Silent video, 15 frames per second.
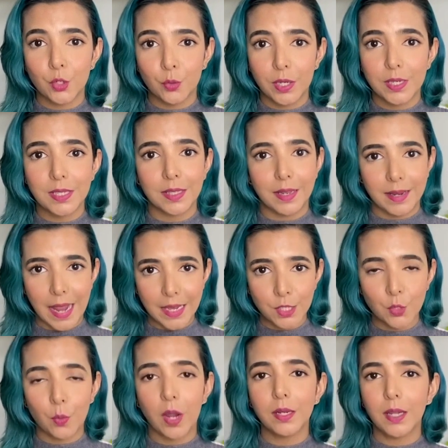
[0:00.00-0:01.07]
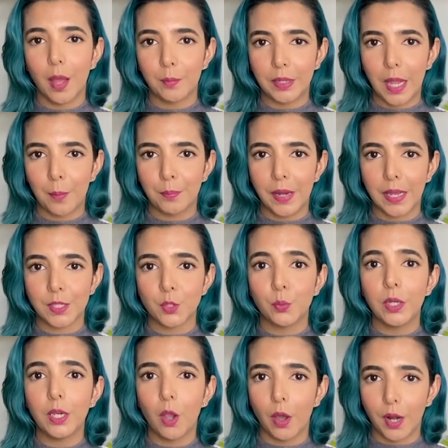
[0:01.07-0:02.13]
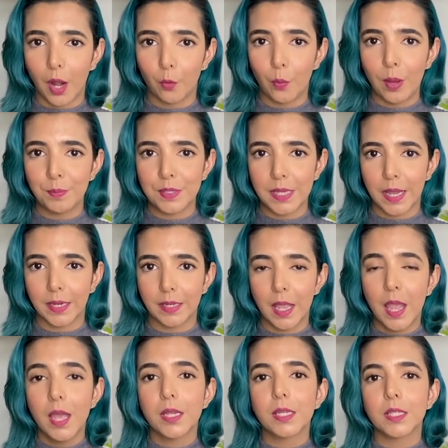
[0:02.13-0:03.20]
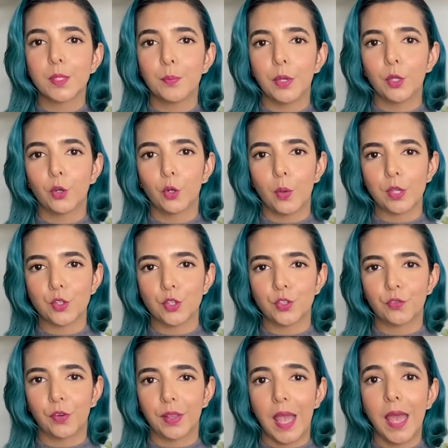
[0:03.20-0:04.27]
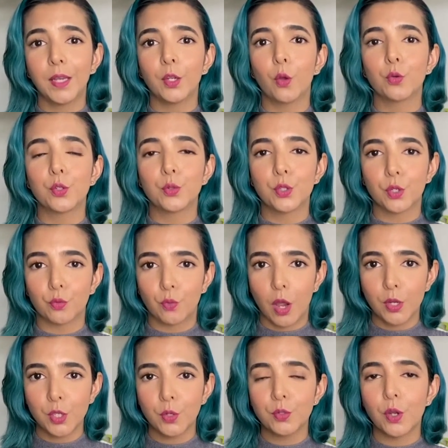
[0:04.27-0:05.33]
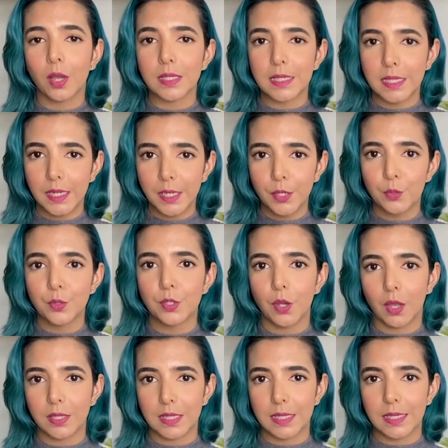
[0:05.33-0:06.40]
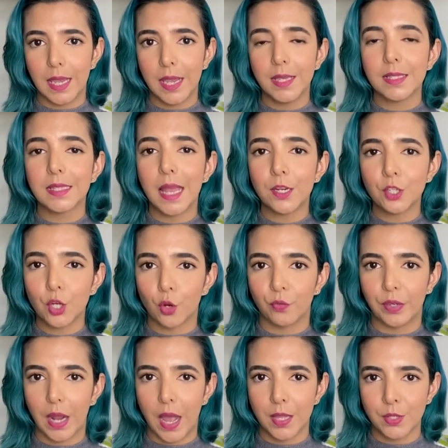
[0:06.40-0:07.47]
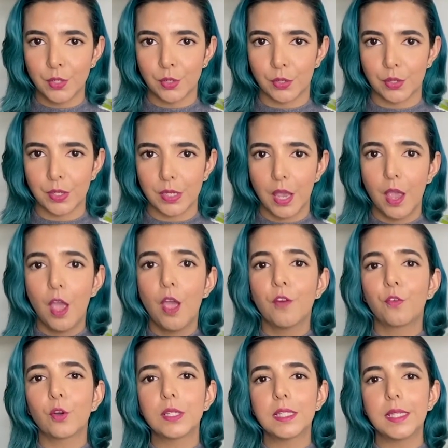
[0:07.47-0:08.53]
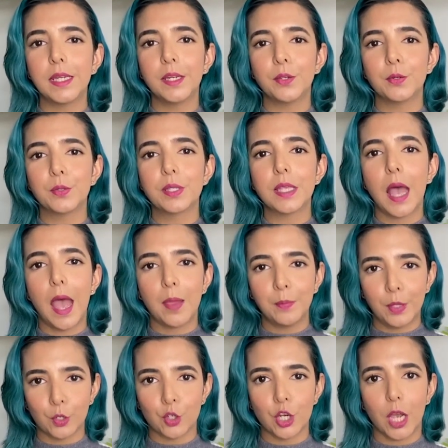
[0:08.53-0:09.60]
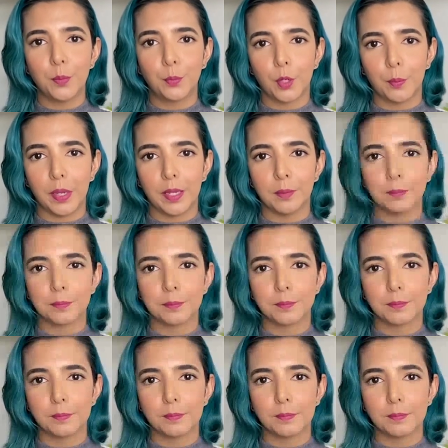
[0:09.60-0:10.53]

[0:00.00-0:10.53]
tune in to the next one coming up next week on our website. To submit your questions for that, go to toronto.citynews.ca/COVID answers. For City News, I'm Dilshad Berman.